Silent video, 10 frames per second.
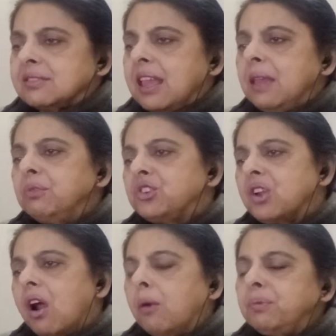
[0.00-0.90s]
same
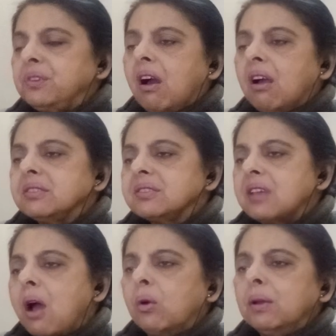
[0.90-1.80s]
sharp, tart,
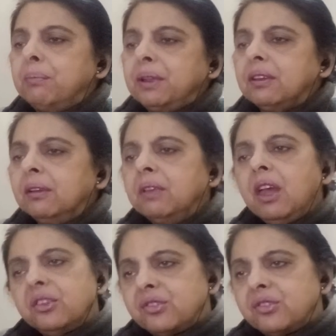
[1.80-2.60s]
sour, bitter,